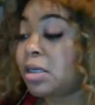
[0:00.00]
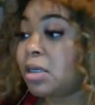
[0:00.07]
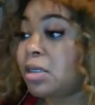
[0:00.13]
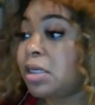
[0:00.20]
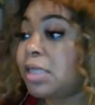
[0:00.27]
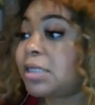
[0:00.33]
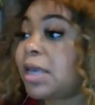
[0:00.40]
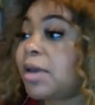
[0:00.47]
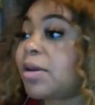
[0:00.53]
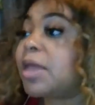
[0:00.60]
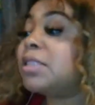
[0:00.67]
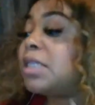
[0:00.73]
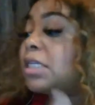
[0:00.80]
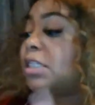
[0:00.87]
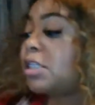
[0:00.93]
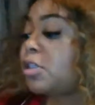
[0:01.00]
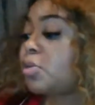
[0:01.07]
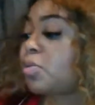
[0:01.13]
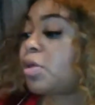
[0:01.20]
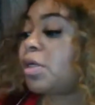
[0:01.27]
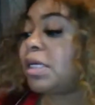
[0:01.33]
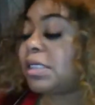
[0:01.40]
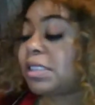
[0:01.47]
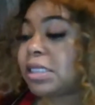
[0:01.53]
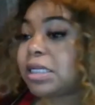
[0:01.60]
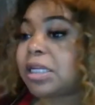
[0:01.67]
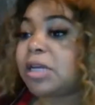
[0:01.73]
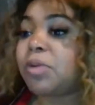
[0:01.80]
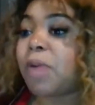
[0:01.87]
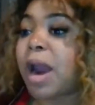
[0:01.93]
Because this is
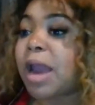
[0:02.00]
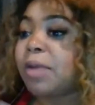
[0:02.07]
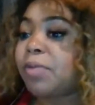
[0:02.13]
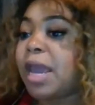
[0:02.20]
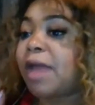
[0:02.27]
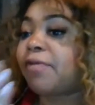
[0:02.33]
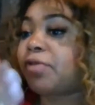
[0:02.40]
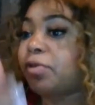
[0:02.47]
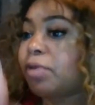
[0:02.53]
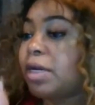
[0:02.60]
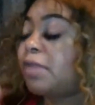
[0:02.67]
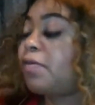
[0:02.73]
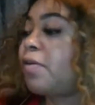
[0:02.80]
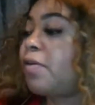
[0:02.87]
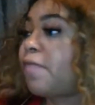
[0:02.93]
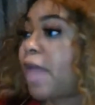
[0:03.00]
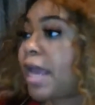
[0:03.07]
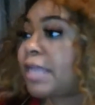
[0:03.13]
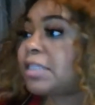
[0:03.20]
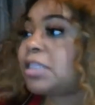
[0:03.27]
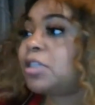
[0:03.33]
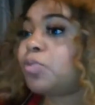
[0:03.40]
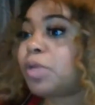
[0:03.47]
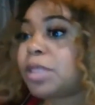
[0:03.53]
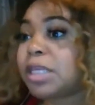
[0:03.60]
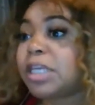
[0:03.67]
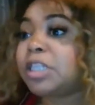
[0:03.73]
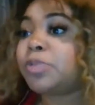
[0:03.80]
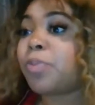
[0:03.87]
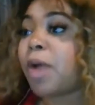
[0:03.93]
realistically, right? We have 3 different phases with
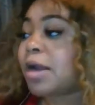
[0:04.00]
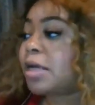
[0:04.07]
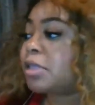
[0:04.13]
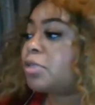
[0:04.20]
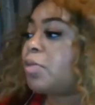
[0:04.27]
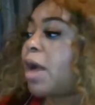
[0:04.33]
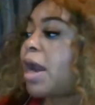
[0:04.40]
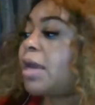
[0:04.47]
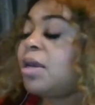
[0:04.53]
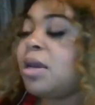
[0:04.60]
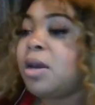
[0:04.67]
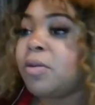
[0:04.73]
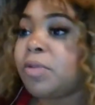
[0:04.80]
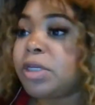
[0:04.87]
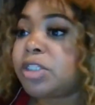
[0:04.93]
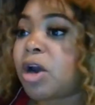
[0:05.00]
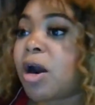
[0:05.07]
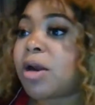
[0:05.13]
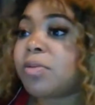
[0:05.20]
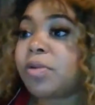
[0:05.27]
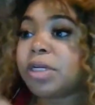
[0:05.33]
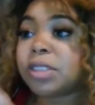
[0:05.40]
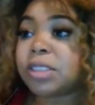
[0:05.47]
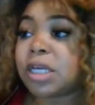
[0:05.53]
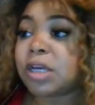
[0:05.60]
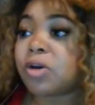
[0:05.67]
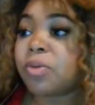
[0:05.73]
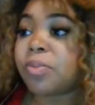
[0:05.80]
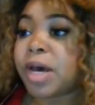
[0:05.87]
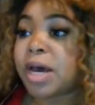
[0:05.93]
these products, right? We started with a
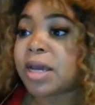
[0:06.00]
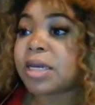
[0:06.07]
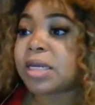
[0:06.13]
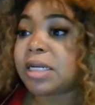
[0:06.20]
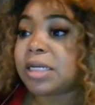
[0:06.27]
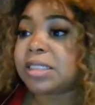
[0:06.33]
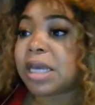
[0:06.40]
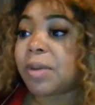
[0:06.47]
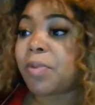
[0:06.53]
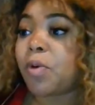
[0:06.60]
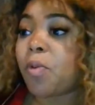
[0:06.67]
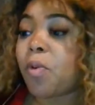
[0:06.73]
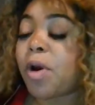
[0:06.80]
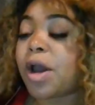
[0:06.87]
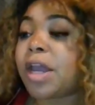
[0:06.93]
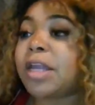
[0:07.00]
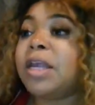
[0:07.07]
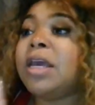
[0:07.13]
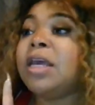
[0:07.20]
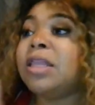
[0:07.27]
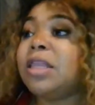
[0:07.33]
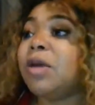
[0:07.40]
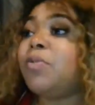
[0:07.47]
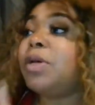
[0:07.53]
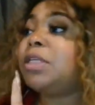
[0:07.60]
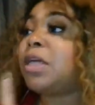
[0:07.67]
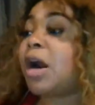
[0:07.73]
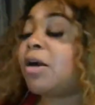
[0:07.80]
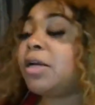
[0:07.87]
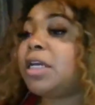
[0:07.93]
single mug in example 1, then we
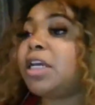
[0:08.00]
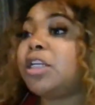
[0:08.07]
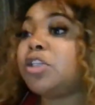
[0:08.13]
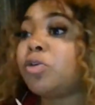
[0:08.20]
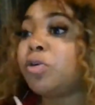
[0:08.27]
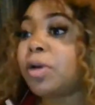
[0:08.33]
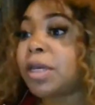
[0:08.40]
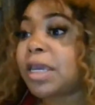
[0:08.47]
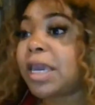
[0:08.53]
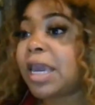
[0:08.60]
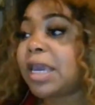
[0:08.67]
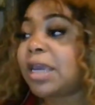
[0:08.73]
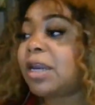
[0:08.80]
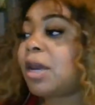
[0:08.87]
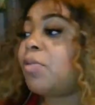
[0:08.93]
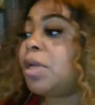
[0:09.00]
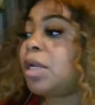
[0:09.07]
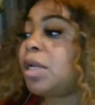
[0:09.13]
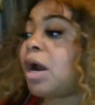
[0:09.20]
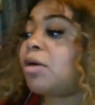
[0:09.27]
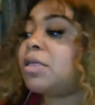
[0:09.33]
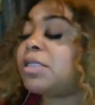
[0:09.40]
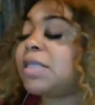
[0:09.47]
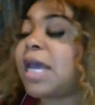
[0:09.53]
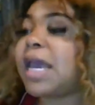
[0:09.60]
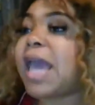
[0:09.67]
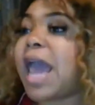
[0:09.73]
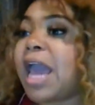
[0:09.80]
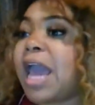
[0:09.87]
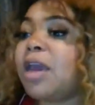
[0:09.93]
turned it into a kit, and we learned to say,
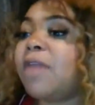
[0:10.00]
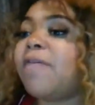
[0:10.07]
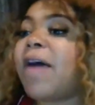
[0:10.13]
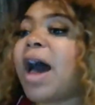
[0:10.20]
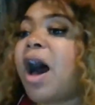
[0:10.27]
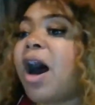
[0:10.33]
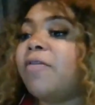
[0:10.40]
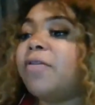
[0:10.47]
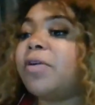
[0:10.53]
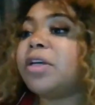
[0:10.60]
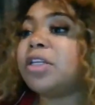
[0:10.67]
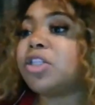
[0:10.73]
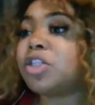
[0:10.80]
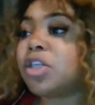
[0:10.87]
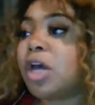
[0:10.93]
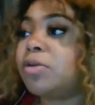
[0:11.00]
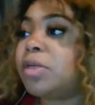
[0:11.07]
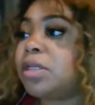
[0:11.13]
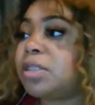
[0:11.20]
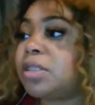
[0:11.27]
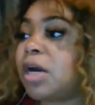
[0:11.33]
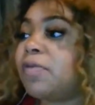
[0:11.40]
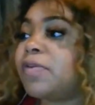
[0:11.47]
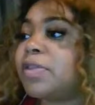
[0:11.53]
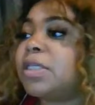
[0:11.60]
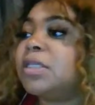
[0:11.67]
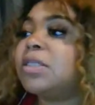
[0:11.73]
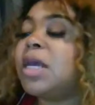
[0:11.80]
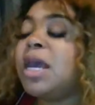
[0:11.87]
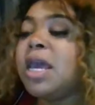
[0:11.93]
hey, if I offer the consulting
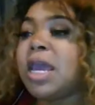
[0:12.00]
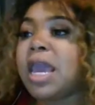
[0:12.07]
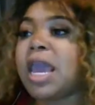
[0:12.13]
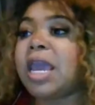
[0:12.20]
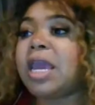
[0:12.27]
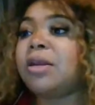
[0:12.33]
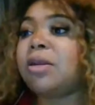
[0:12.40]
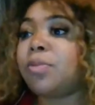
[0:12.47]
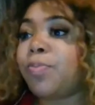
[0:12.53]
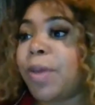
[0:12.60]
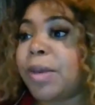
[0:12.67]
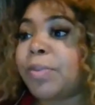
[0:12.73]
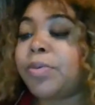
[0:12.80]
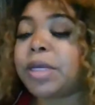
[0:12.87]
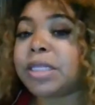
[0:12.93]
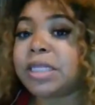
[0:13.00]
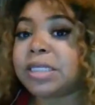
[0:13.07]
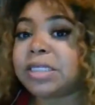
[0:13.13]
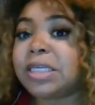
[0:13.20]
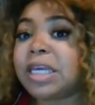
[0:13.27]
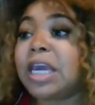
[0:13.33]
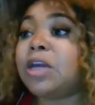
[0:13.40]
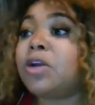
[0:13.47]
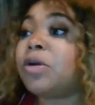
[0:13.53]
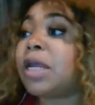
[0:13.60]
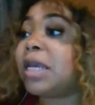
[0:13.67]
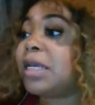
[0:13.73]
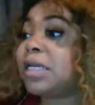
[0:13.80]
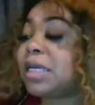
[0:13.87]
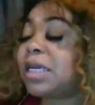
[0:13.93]
services and people get this kit, or they
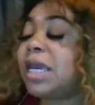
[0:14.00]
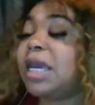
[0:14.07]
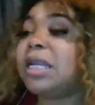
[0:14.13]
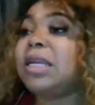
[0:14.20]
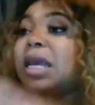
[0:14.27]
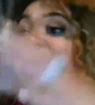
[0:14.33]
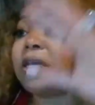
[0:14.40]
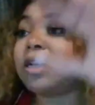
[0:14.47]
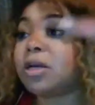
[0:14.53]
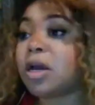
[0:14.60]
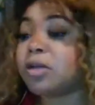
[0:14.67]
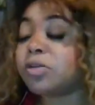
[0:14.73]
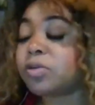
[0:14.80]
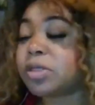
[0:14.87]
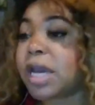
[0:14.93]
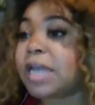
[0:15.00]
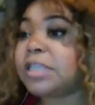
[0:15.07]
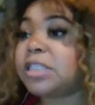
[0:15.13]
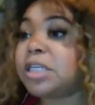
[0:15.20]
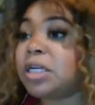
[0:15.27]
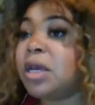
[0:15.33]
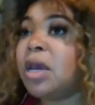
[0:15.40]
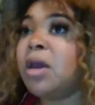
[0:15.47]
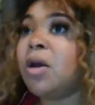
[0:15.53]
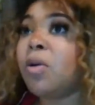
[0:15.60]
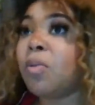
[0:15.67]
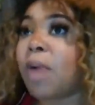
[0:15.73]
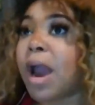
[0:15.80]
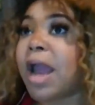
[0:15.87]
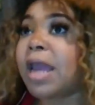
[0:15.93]
get the kit and they get a consultation,
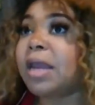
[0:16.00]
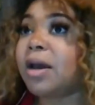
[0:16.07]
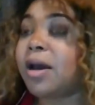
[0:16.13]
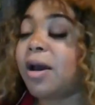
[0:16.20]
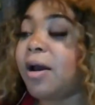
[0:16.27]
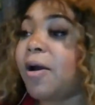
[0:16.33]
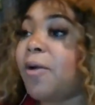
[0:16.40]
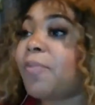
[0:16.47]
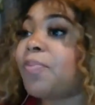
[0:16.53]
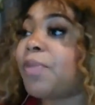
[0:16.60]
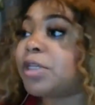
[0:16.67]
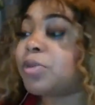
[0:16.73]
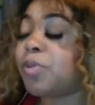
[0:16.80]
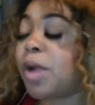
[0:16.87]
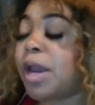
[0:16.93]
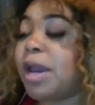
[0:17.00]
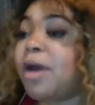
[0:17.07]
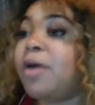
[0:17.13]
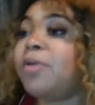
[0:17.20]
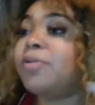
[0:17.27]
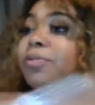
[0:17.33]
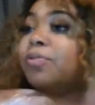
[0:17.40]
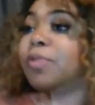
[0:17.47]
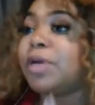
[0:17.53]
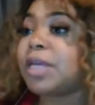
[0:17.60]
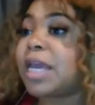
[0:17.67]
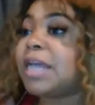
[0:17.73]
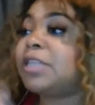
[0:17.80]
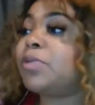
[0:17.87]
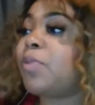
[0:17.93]
right? As well,
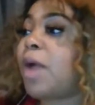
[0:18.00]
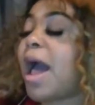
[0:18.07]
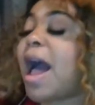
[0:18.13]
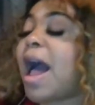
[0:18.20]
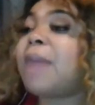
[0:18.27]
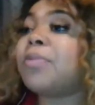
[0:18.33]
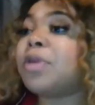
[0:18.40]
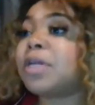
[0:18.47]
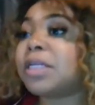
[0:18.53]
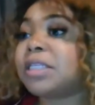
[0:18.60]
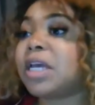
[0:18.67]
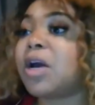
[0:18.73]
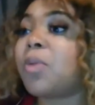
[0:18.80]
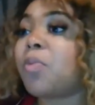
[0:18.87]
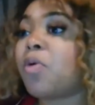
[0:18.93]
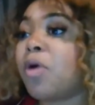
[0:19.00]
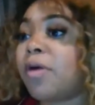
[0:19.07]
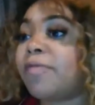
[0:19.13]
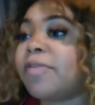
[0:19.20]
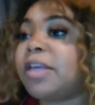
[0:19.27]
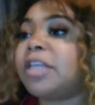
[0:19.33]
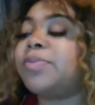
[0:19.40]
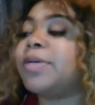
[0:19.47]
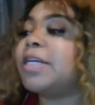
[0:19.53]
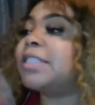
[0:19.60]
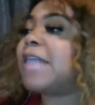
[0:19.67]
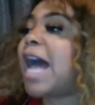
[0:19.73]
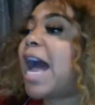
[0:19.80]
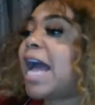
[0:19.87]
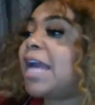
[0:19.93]
guess what? I'm going to sell more of these because
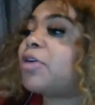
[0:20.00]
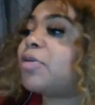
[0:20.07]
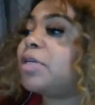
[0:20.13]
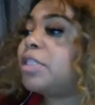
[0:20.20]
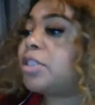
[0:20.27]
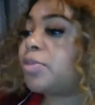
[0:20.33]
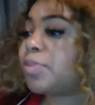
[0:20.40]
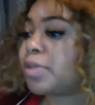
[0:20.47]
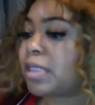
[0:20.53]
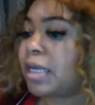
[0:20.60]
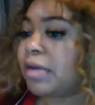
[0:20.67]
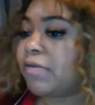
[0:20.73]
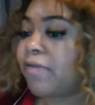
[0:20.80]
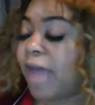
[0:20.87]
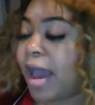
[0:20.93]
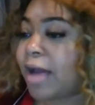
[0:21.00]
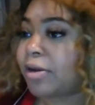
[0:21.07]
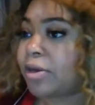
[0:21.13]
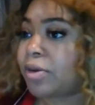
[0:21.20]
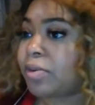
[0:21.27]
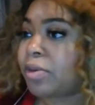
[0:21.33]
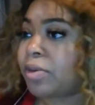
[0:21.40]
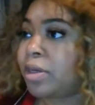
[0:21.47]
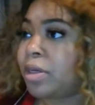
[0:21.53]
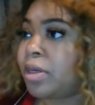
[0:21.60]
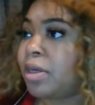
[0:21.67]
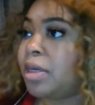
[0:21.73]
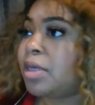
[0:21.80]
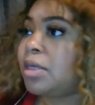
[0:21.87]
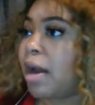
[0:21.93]
I increased the perceived value.
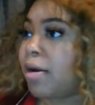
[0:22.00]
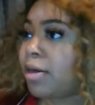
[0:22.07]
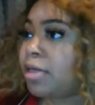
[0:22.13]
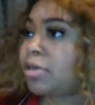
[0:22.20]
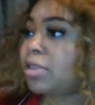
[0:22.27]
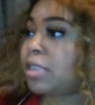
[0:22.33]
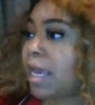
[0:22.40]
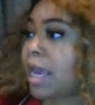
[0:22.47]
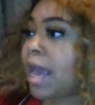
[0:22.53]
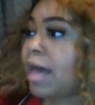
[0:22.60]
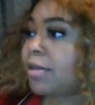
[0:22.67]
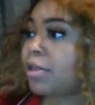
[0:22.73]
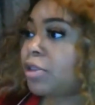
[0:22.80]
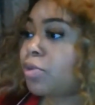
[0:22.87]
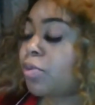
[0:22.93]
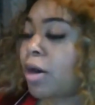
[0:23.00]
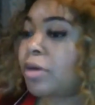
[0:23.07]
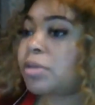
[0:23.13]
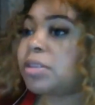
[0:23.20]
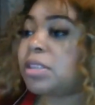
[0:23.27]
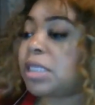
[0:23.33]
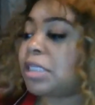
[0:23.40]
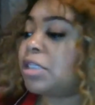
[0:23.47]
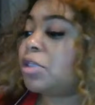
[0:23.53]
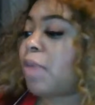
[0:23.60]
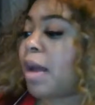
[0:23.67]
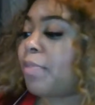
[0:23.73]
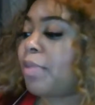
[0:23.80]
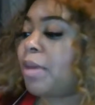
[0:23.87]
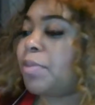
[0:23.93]
Y'all understand how this works? This is
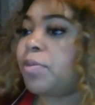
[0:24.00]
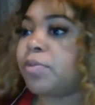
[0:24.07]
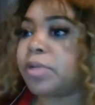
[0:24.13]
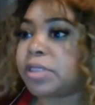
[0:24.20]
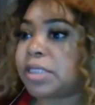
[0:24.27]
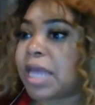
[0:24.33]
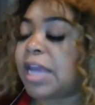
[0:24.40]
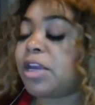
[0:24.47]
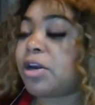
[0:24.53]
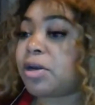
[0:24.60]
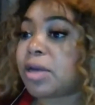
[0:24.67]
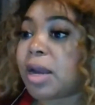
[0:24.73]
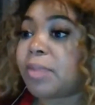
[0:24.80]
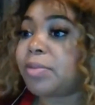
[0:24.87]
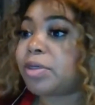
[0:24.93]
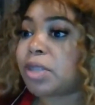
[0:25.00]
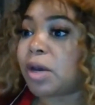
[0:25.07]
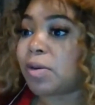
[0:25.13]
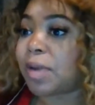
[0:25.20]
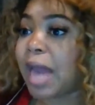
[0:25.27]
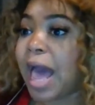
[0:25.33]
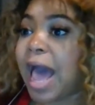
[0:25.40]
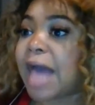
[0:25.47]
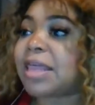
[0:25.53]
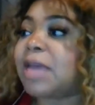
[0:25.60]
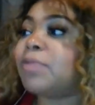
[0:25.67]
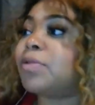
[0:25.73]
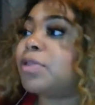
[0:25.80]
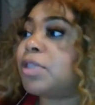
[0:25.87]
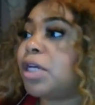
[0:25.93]
why people will say your numbers don't lie. They
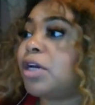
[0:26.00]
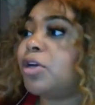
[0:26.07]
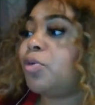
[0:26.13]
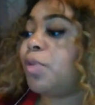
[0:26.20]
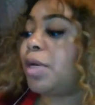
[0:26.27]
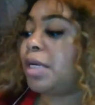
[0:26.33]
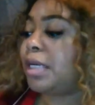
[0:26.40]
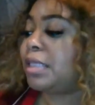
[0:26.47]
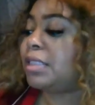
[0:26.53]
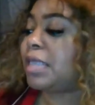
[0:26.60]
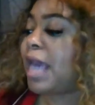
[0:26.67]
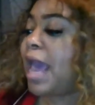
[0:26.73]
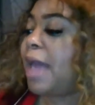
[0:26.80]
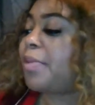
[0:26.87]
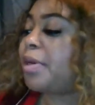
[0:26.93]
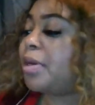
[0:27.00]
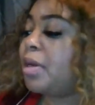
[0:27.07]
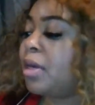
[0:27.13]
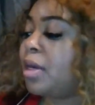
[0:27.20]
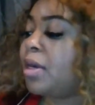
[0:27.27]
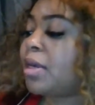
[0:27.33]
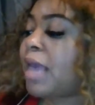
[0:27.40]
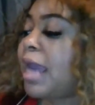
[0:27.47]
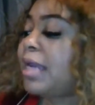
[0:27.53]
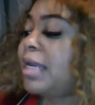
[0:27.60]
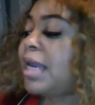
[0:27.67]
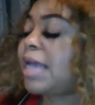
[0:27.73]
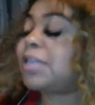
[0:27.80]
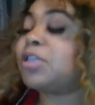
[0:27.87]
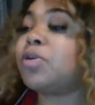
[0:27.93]
will tell you what needs to happen. Okay,
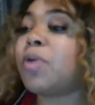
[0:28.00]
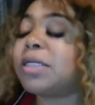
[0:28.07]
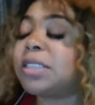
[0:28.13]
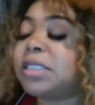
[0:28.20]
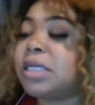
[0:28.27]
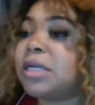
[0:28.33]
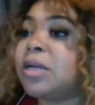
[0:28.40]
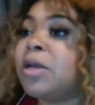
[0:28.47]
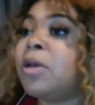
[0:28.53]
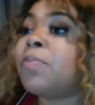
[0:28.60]
next question.